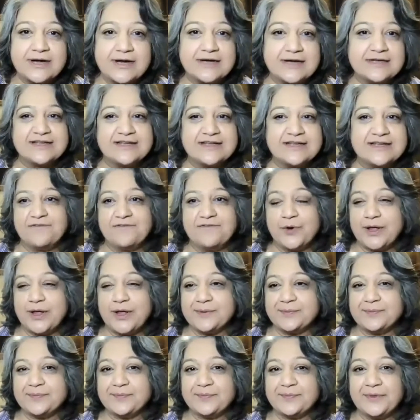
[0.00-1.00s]
at
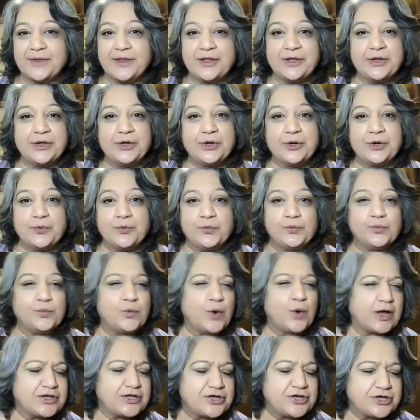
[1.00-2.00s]
someone,
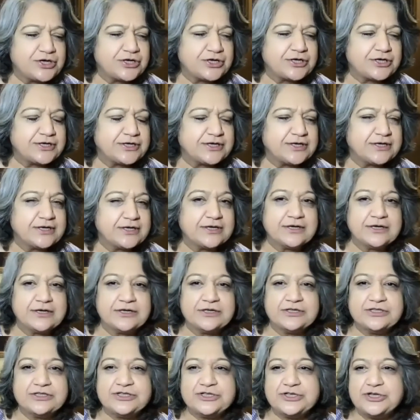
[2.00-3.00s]
watch
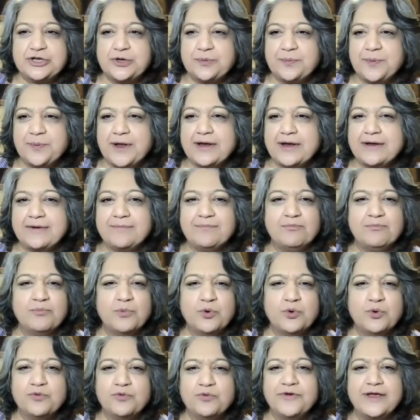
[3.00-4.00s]
stupid
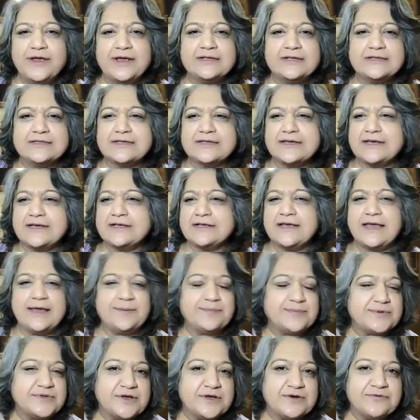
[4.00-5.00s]
movies,
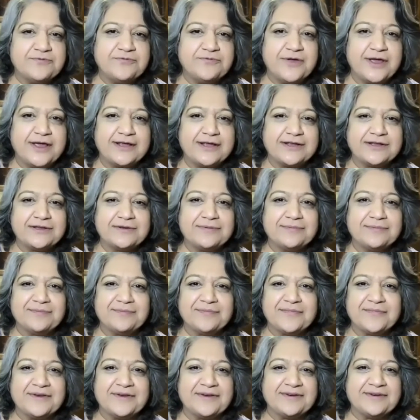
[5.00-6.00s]
keep surfing
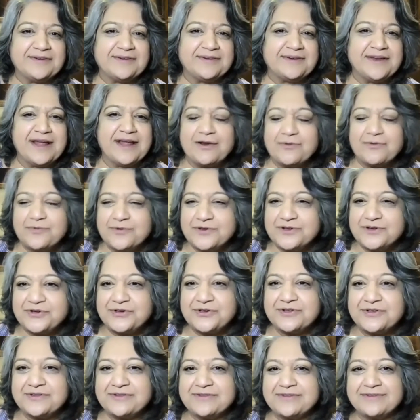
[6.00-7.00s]

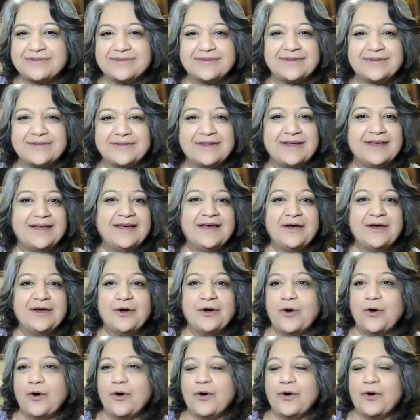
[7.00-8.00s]
televisions
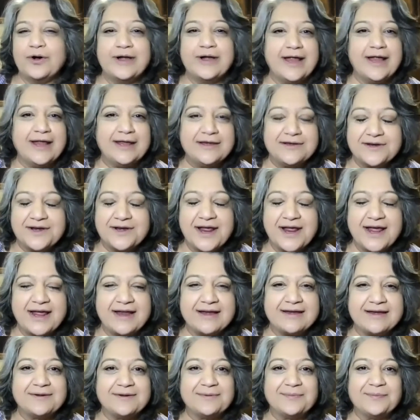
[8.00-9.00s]
or
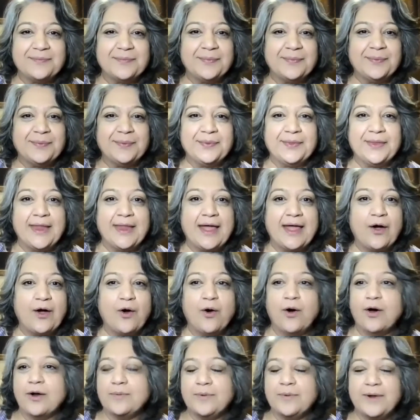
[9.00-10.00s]
internet,
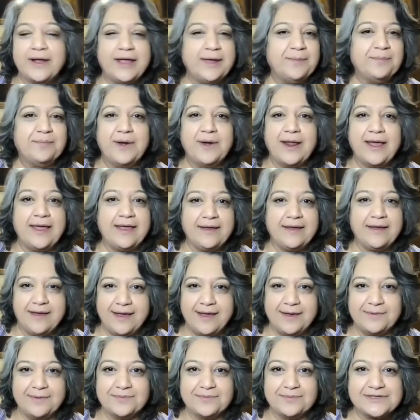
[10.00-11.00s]
or keep playing
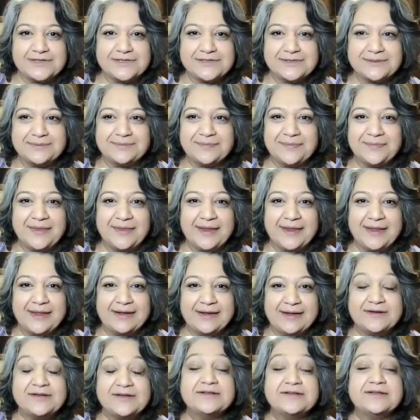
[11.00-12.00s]
games
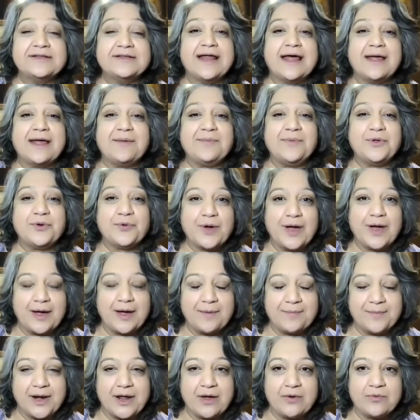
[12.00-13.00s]
till the time you
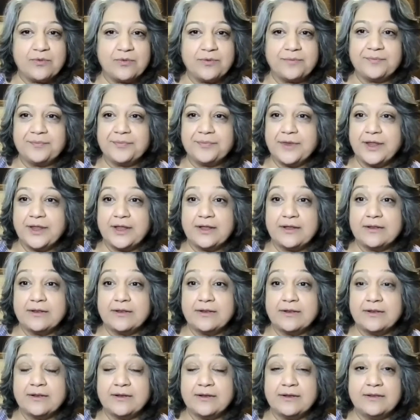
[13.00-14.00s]
calm down.
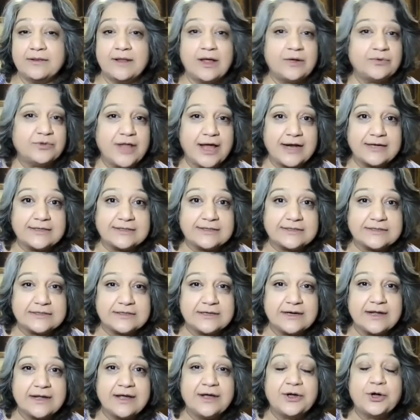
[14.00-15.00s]
Now that
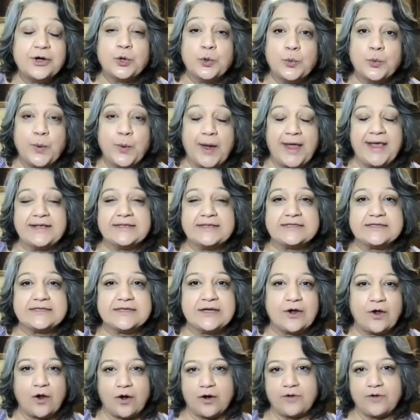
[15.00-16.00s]

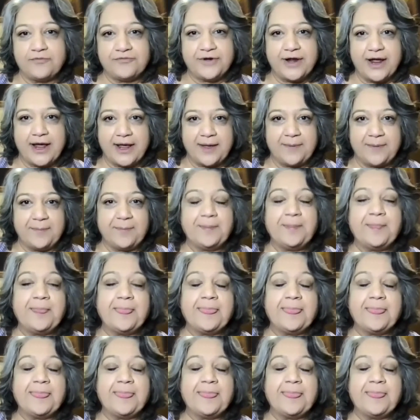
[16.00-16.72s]
wastes a lot of time.